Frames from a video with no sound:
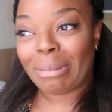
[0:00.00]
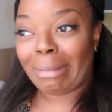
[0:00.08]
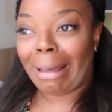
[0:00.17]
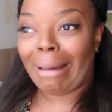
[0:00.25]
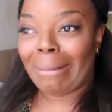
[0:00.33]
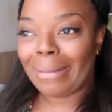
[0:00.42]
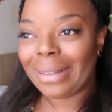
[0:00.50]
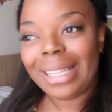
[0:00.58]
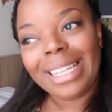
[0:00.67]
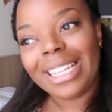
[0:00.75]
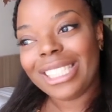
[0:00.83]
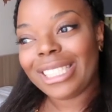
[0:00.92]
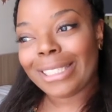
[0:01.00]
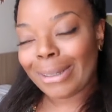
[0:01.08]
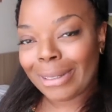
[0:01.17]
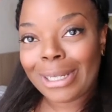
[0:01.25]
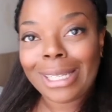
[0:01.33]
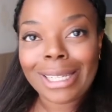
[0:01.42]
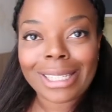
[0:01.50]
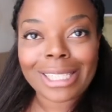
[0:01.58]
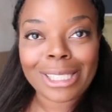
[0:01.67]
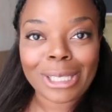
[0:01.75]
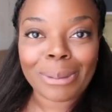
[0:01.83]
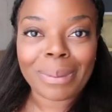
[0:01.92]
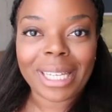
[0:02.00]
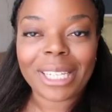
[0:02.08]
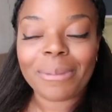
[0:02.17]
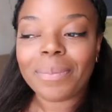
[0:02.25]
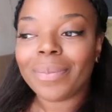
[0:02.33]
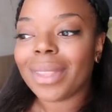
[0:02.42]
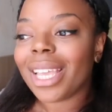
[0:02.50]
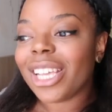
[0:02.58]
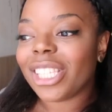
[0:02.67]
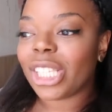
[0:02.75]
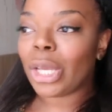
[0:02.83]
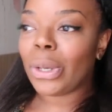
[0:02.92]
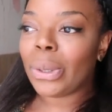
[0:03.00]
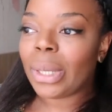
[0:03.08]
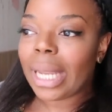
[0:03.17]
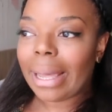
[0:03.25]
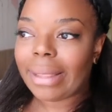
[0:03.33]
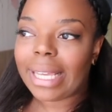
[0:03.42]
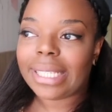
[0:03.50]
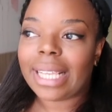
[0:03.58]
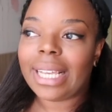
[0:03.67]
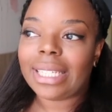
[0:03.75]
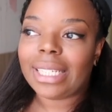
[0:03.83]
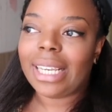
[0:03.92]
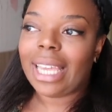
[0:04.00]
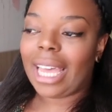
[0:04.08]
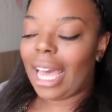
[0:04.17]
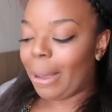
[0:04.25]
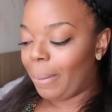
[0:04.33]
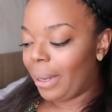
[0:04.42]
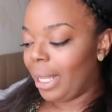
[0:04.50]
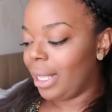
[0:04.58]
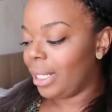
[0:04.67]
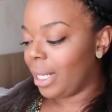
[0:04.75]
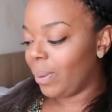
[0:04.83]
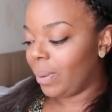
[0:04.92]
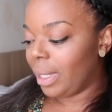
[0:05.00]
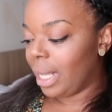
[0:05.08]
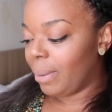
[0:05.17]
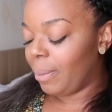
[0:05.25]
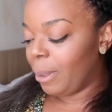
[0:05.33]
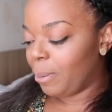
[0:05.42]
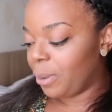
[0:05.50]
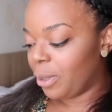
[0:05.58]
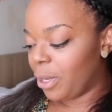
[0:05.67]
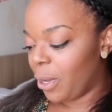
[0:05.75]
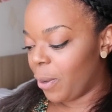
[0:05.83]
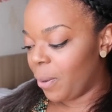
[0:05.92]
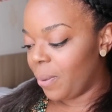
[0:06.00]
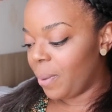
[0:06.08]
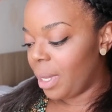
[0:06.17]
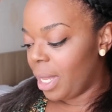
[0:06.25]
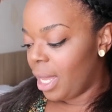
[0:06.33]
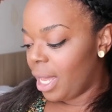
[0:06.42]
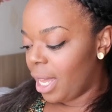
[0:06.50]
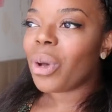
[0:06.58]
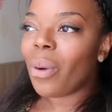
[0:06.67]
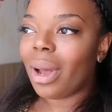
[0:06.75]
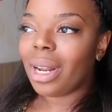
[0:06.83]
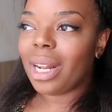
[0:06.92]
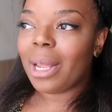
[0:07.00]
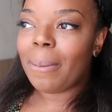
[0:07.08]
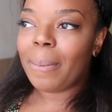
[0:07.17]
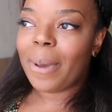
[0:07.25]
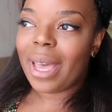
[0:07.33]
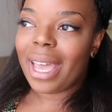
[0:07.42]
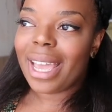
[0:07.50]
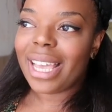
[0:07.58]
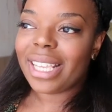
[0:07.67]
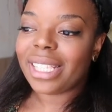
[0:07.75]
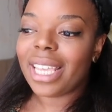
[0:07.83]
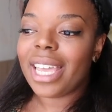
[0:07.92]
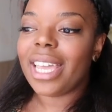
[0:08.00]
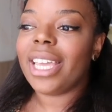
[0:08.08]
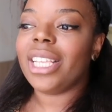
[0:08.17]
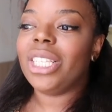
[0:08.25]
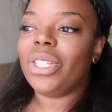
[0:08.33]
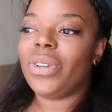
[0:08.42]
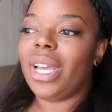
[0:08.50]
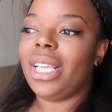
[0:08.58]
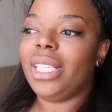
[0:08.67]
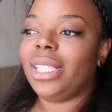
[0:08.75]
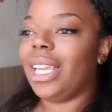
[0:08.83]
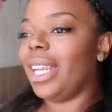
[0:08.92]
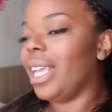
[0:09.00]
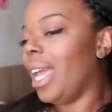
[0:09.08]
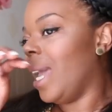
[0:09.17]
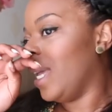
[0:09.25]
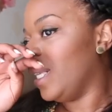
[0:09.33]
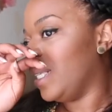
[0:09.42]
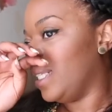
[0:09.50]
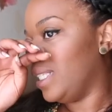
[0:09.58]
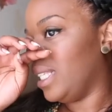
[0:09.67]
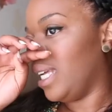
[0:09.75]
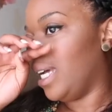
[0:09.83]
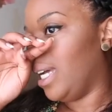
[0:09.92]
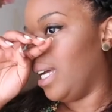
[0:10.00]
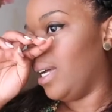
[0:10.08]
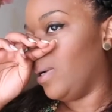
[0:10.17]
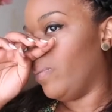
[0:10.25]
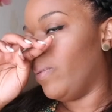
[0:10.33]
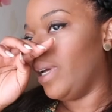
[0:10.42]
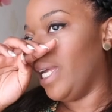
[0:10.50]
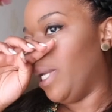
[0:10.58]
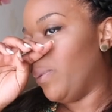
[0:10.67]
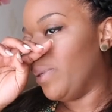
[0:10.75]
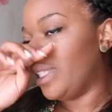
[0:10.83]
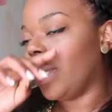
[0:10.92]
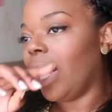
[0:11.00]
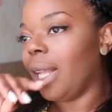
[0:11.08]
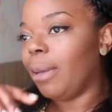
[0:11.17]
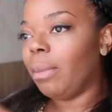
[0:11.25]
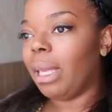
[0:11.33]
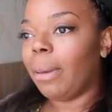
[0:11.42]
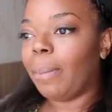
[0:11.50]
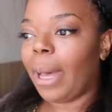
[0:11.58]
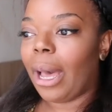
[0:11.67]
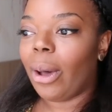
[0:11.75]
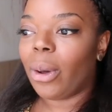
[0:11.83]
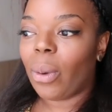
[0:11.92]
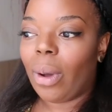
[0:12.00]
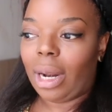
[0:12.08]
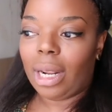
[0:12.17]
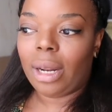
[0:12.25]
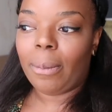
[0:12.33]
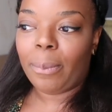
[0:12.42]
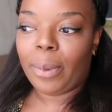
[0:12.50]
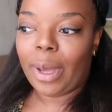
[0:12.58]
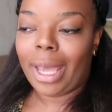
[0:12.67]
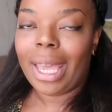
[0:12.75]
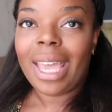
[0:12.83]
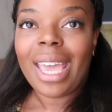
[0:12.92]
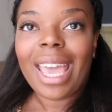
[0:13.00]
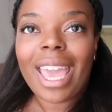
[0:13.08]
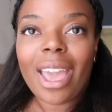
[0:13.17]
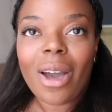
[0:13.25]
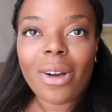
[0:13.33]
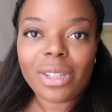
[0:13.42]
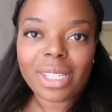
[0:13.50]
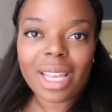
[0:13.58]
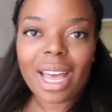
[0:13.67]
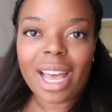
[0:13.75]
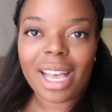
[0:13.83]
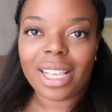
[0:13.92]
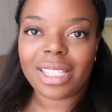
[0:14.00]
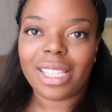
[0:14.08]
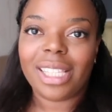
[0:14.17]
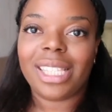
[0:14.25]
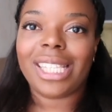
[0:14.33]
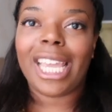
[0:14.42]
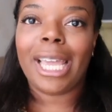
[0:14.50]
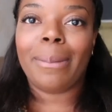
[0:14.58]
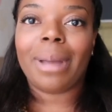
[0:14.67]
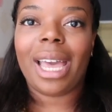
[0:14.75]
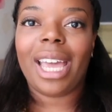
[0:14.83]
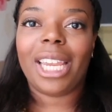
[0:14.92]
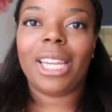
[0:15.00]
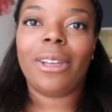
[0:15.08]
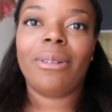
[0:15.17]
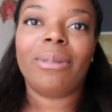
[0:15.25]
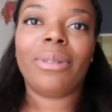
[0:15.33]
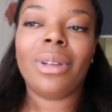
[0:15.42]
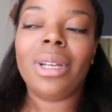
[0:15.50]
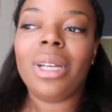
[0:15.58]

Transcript: wow, don't you look stupid. So now that it's actually happened, I will let people know. Kuala Lumpur is interesting. It's what he was telling me about Kuala Lumpur. It also has the same kind of